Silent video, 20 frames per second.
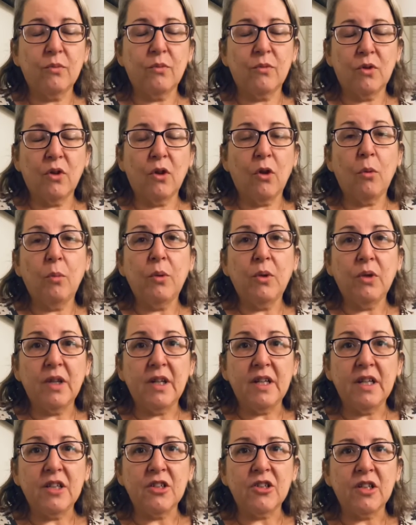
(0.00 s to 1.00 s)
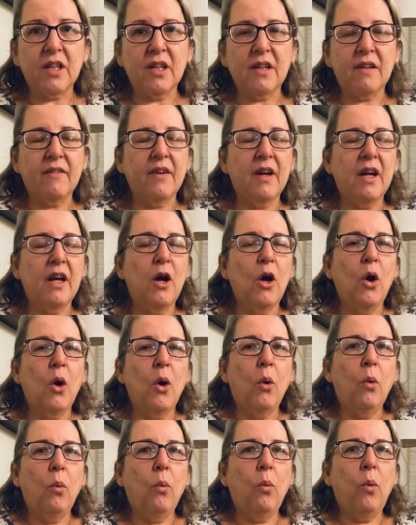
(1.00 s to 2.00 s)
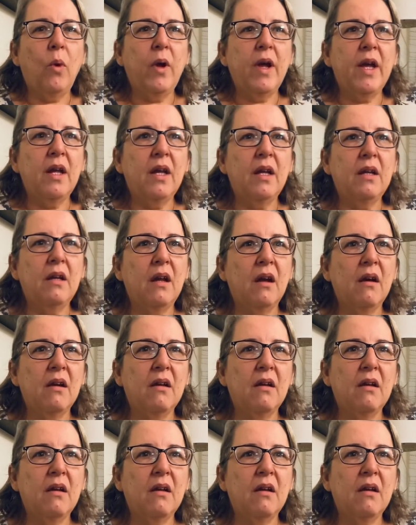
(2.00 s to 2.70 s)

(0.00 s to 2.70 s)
global initiative. When